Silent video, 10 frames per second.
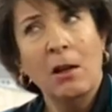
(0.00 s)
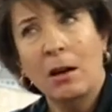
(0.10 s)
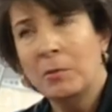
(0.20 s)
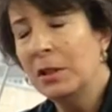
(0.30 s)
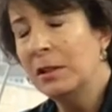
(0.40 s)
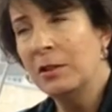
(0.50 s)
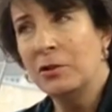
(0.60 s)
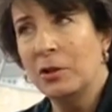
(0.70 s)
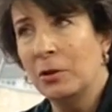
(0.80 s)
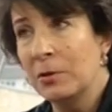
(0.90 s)
Armenian
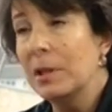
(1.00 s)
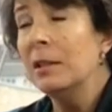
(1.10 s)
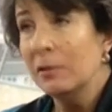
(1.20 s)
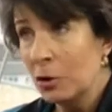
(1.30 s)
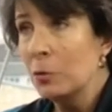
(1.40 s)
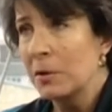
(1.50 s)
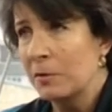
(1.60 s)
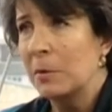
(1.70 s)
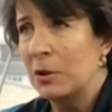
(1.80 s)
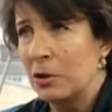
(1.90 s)
NGOs, individuals
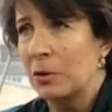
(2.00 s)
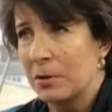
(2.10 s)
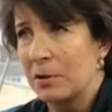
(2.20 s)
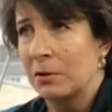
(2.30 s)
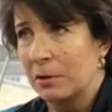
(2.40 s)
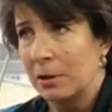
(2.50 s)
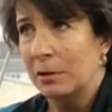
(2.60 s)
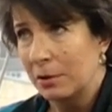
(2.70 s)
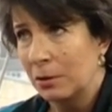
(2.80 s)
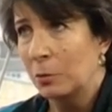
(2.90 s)
from NGOs
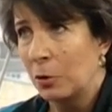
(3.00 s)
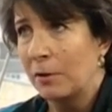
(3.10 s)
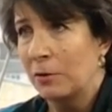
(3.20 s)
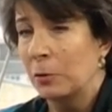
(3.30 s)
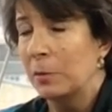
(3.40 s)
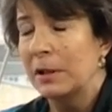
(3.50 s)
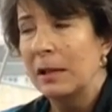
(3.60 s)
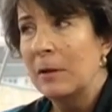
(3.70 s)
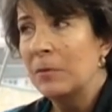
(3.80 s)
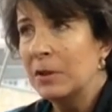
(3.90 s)
certainly, you know, bravo, but
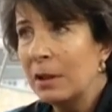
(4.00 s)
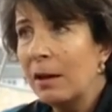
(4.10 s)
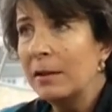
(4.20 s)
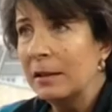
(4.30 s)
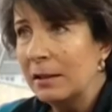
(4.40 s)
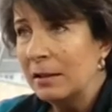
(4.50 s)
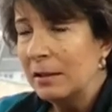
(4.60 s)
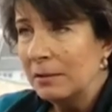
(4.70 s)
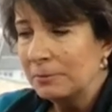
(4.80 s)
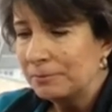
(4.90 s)
not in
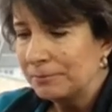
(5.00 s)
any